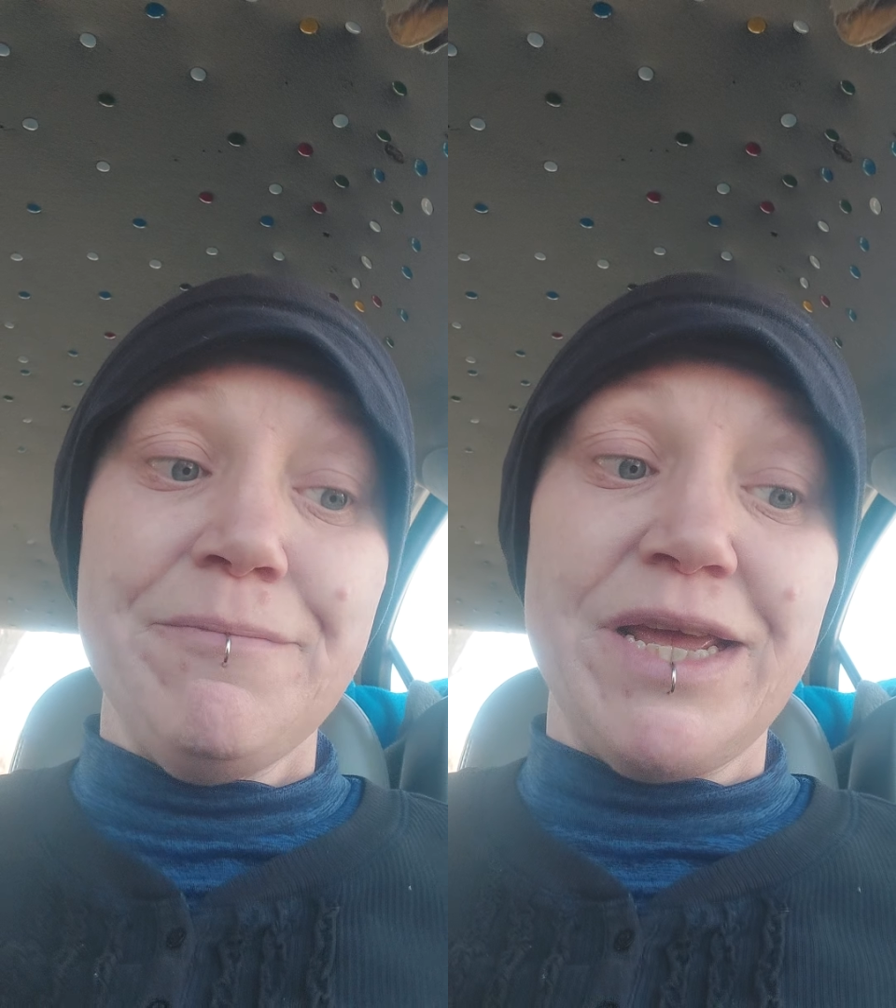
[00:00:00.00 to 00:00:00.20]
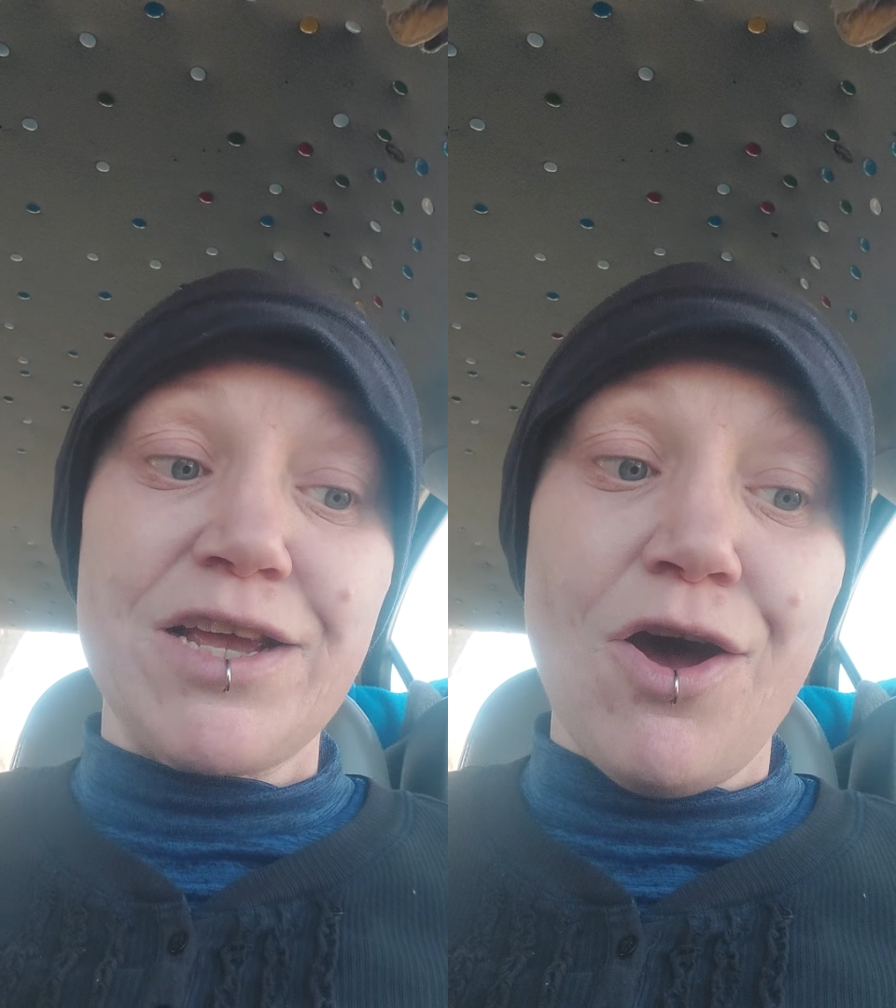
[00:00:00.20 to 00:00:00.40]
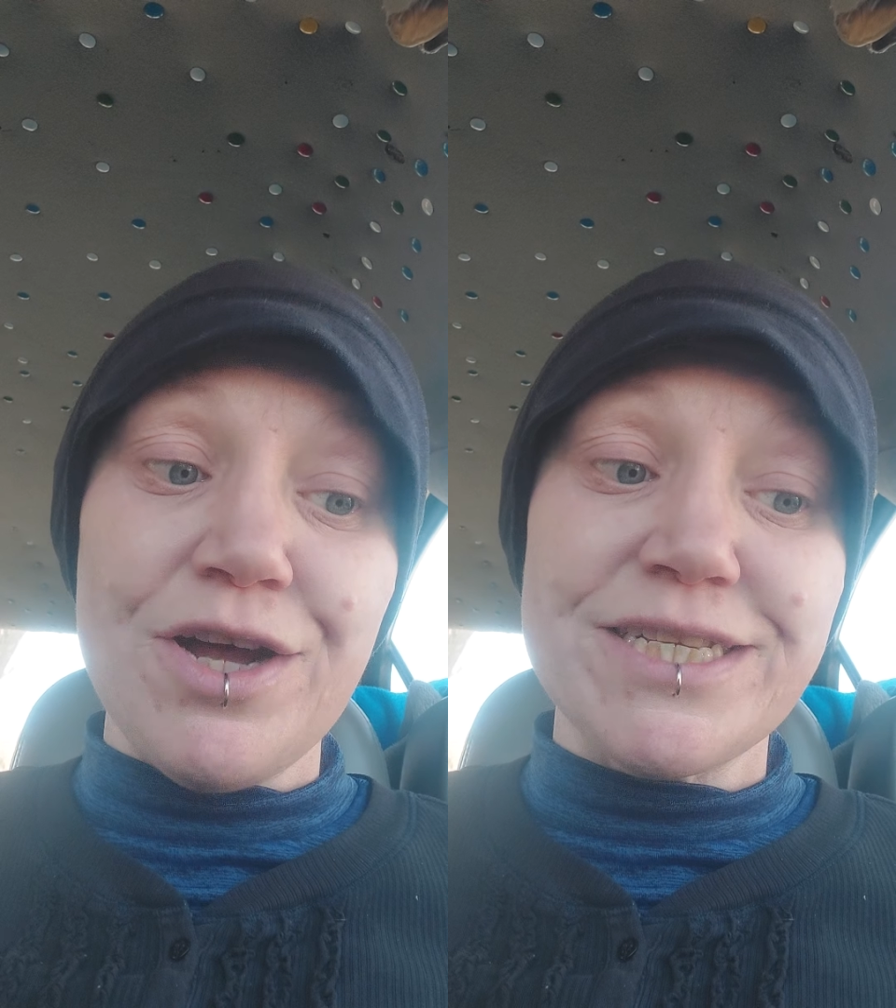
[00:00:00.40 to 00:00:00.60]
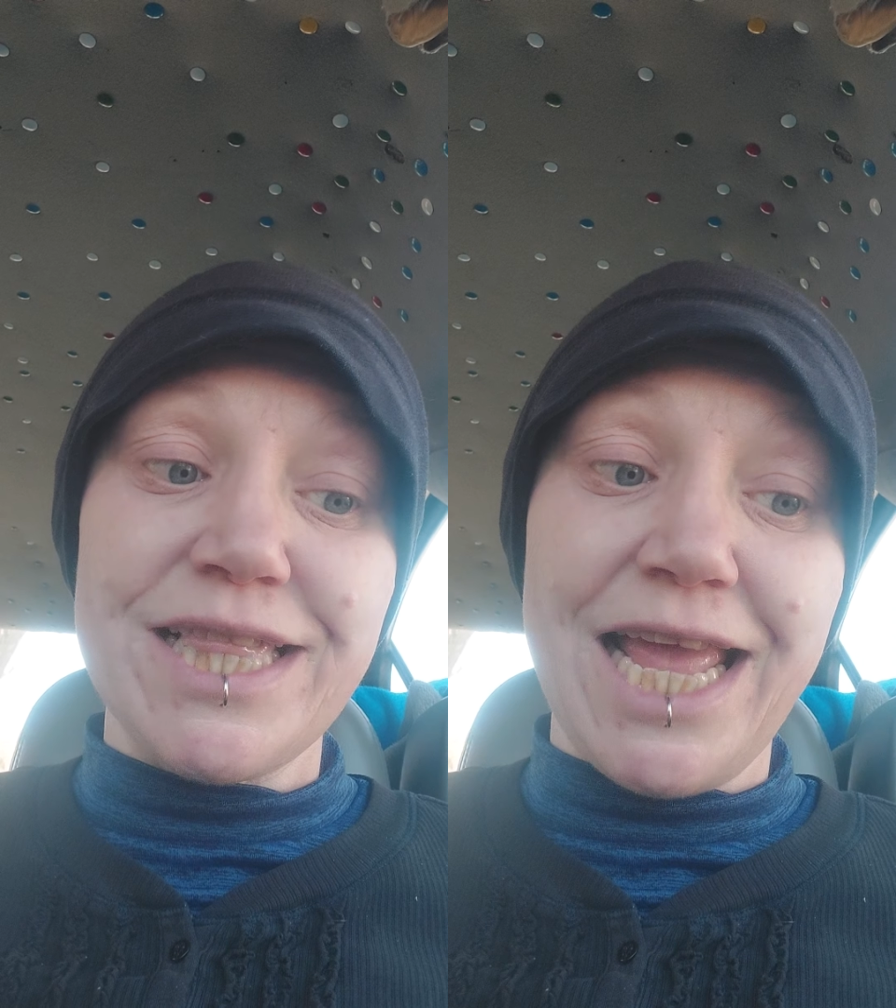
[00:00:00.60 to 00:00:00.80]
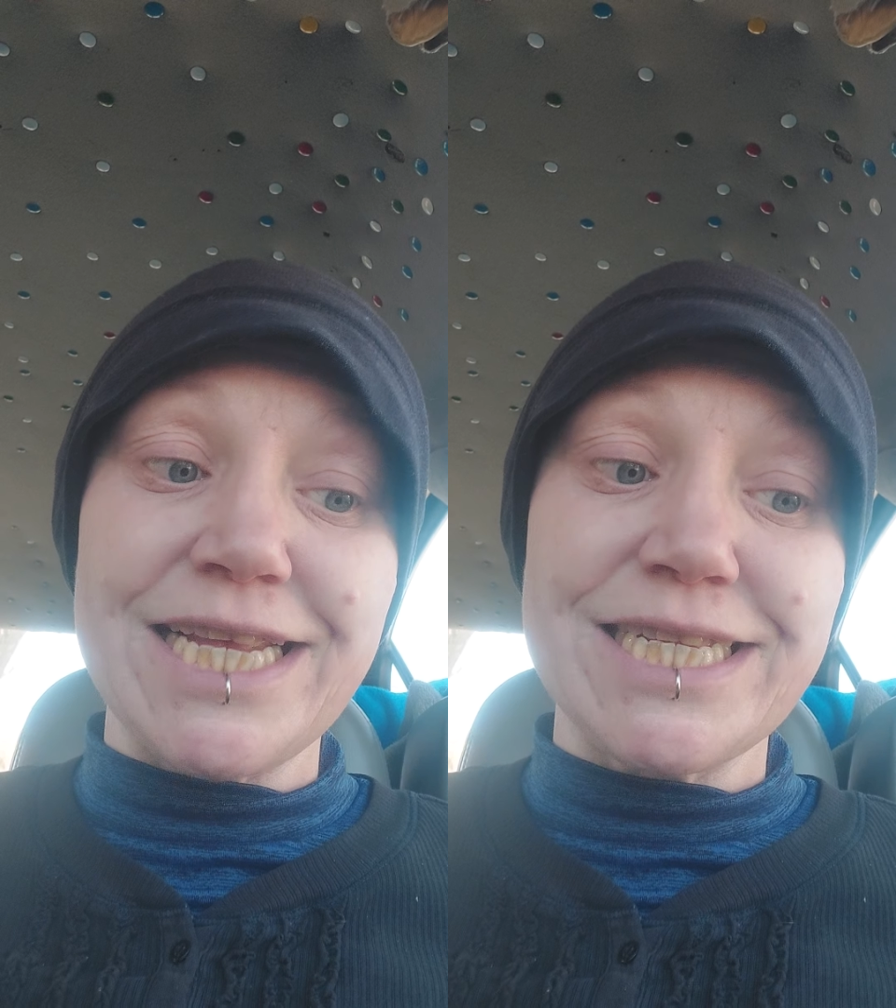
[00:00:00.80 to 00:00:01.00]
may cause
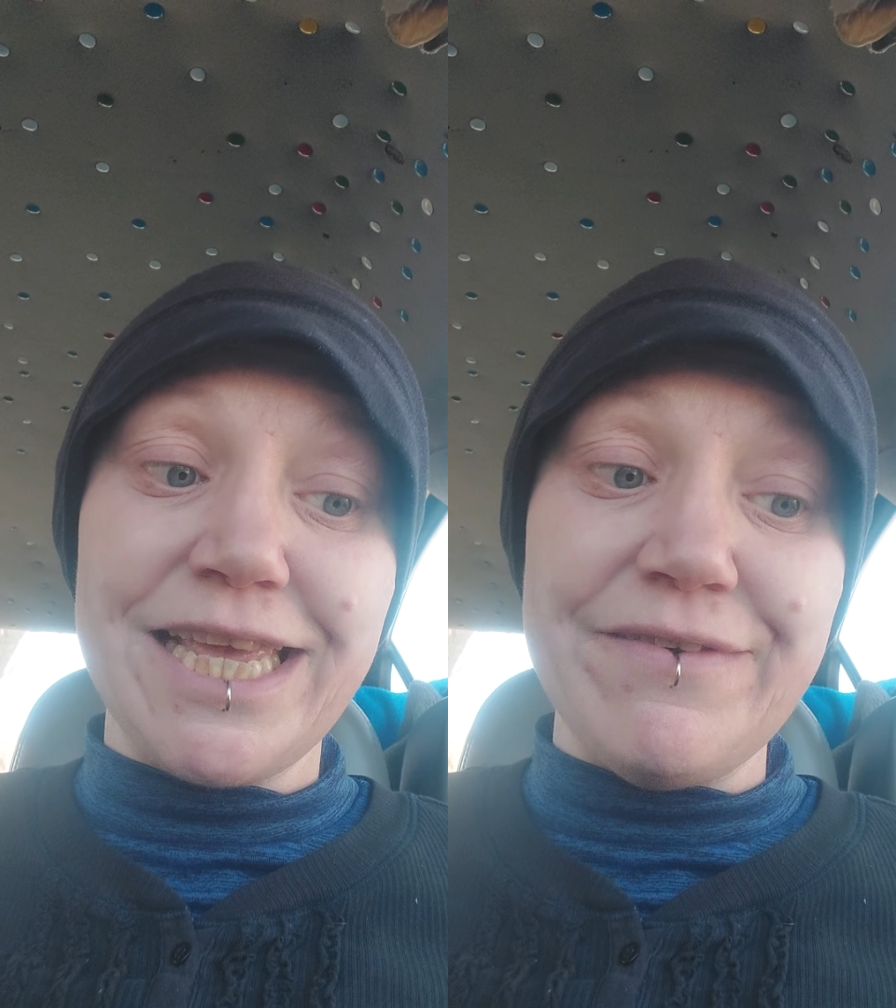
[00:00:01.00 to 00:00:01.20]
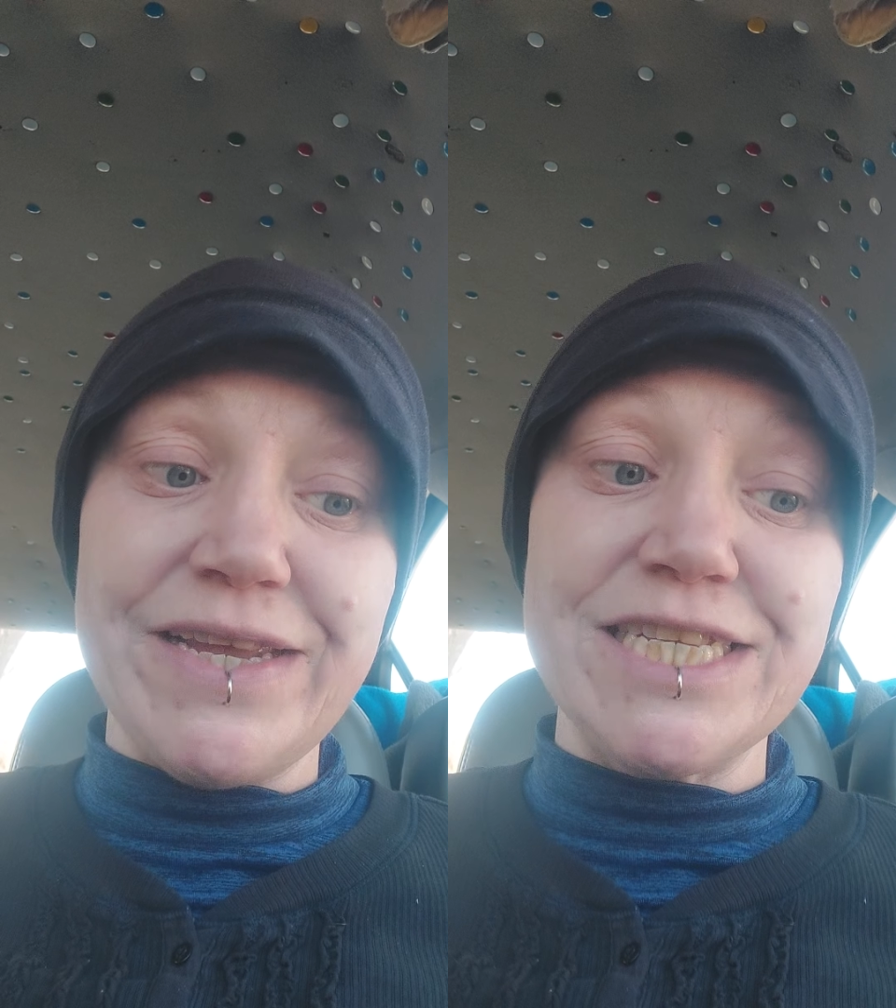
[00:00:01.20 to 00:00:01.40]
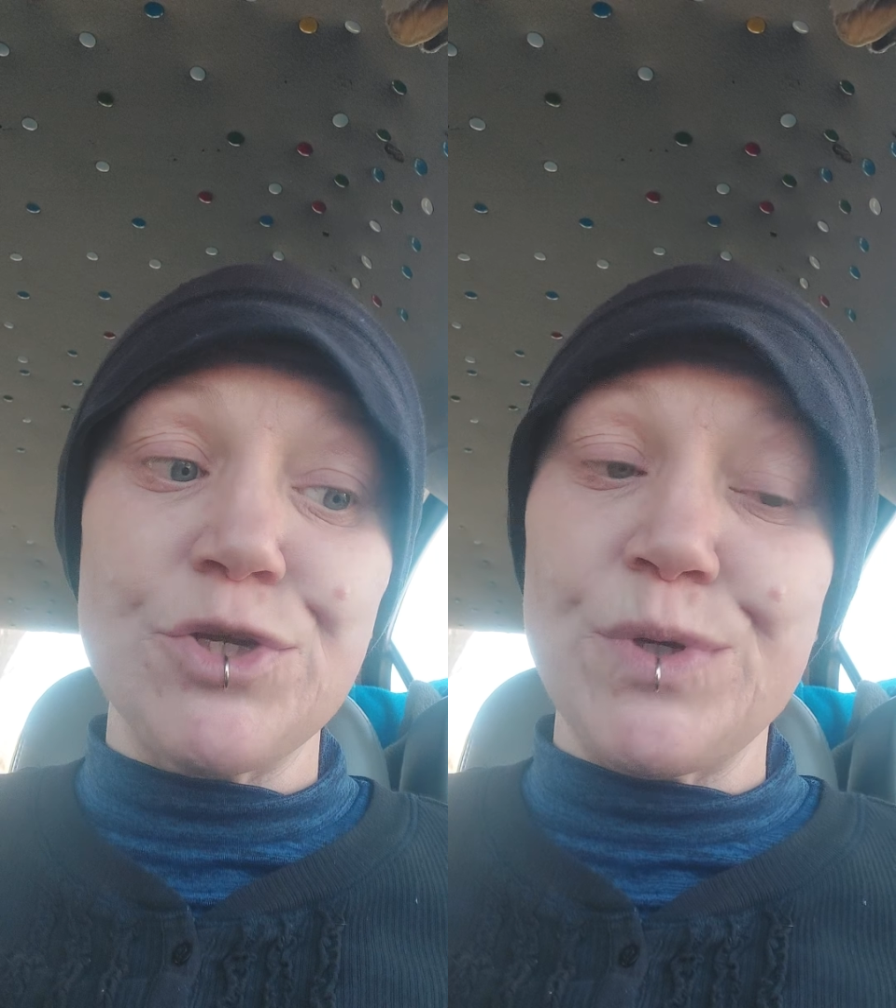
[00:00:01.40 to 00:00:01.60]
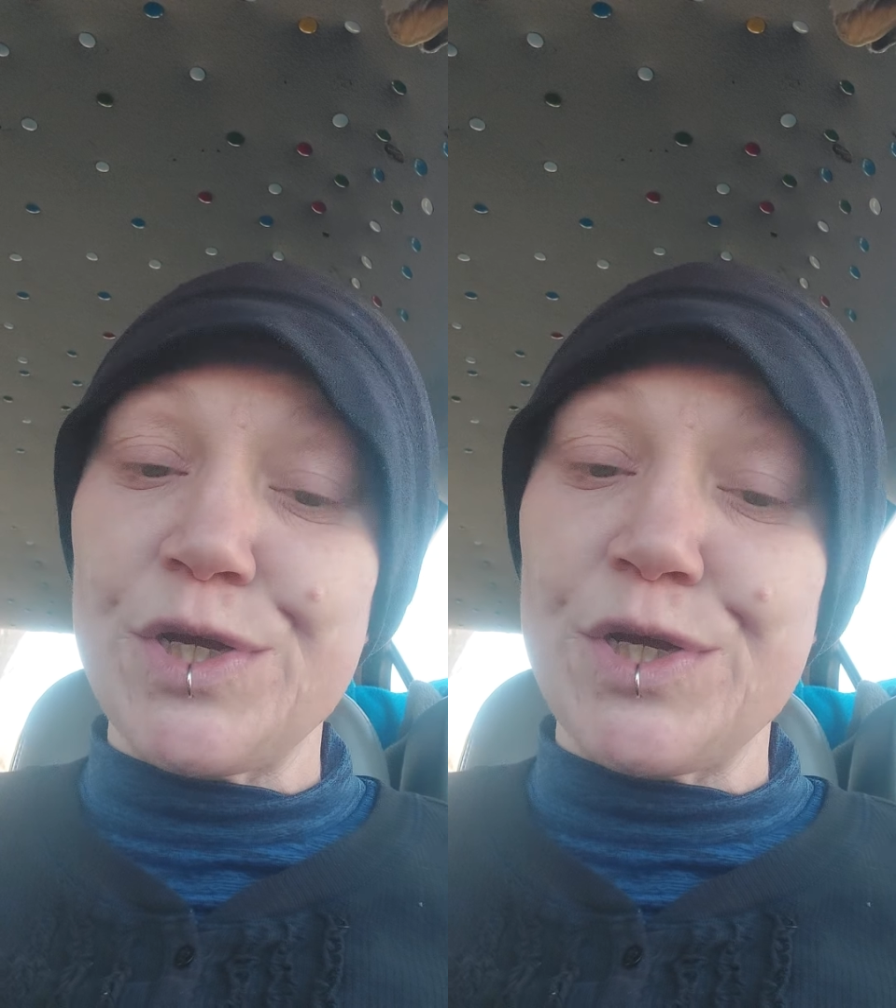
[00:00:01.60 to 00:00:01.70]
thanksgiving to